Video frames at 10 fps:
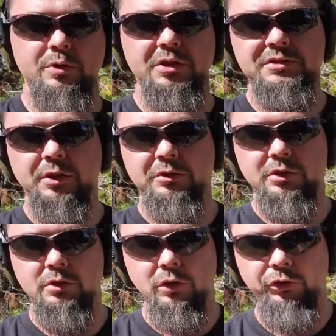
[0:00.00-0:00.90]
we're going to stick with the
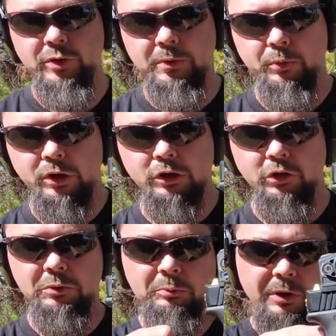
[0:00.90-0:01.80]
gold thing, but we are
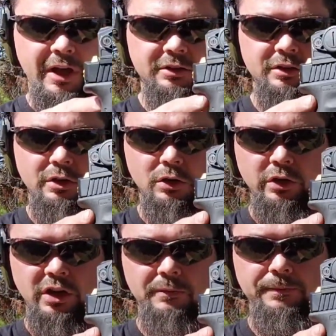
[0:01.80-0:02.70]
going back to the
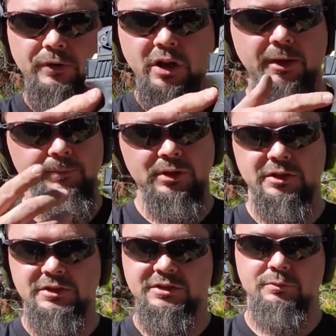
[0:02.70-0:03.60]
OEM frame
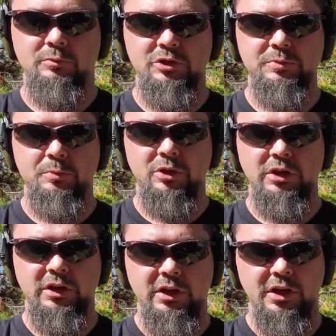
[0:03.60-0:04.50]
because this is what most people are going
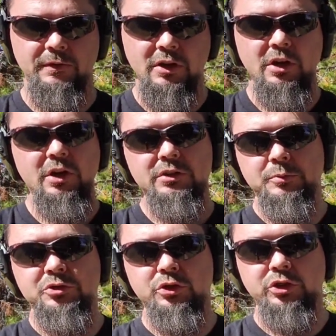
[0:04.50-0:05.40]
to have. So
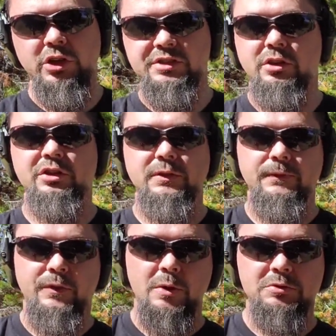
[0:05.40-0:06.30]
I'm just showing you guys all the
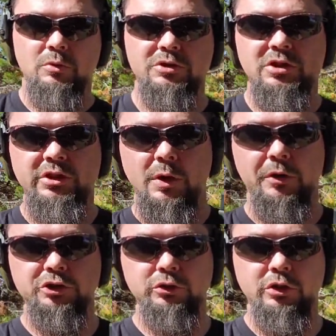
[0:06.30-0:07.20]
different frames it works on. Now we're
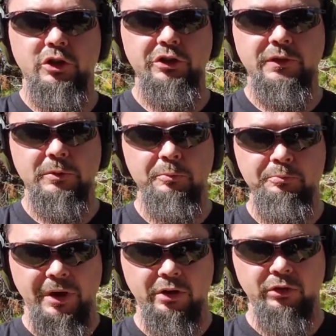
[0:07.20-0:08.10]
going to show you all the different
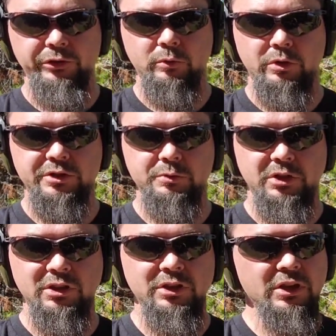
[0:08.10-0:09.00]
barrels it works
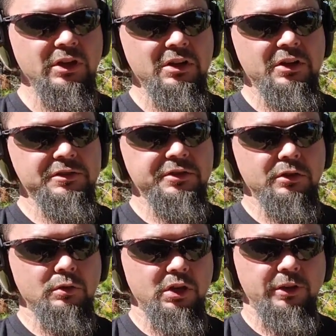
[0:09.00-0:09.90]
with.
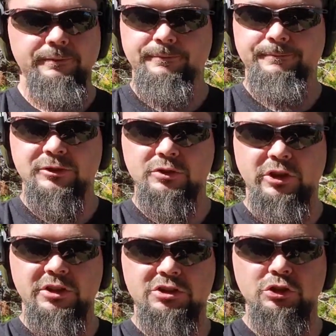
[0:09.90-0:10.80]
So let's go
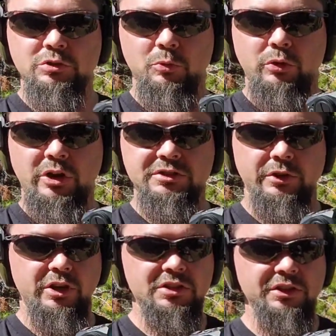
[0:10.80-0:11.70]
ahead and shoot some more rounds down
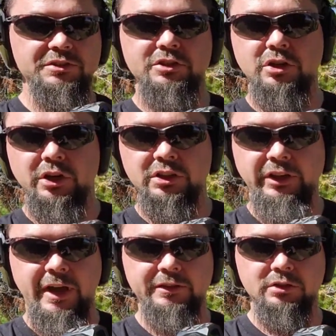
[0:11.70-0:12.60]
range. Now, this is a Durkin
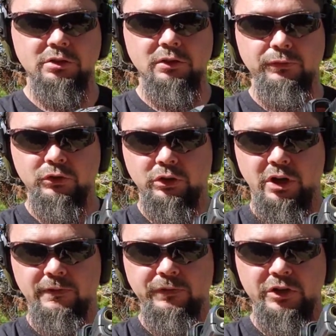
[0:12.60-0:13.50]
Tactical
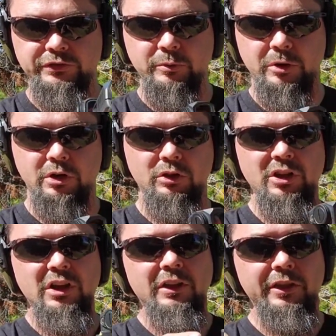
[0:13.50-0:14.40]
Crown Flush Fit barrel.
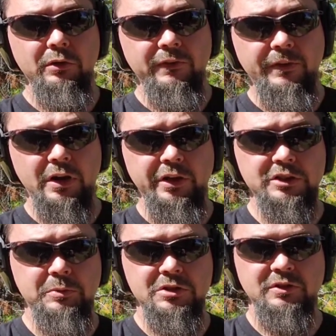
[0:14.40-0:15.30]
They were fairly
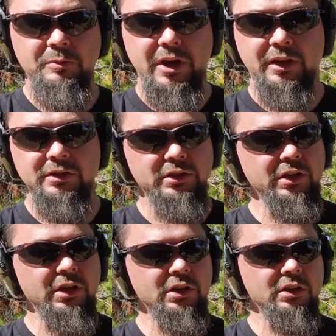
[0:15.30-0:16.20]
expensive back in the
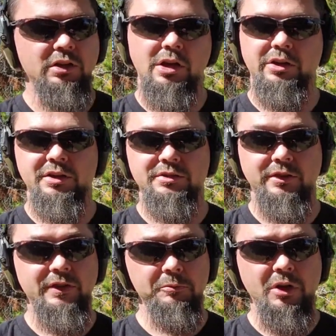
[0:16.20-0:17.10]
day. Nowadays, they
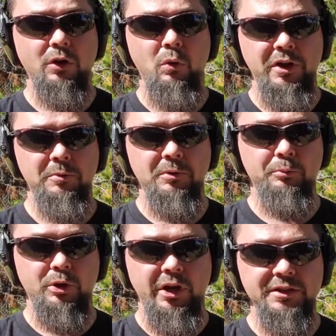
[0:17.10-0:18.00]
come down quite a bit in
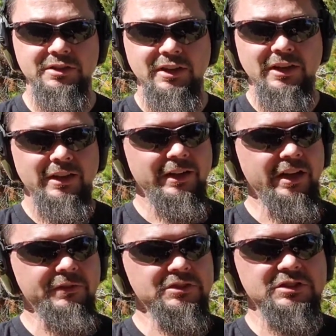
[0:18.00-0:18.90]
price. I
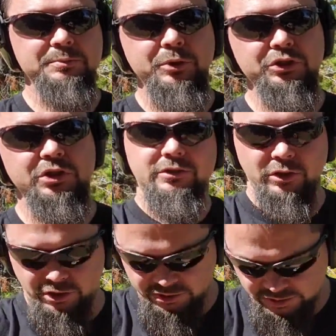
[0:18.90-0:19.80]
have a suspicion it's
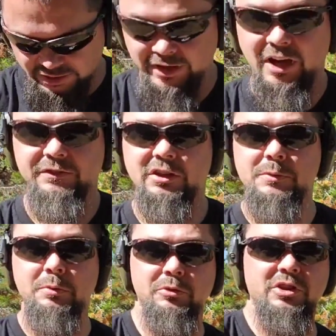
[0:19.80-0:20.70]
Durkin is kind of having to
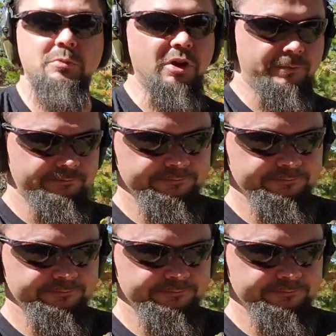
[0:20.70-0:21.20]
keep up with eBay.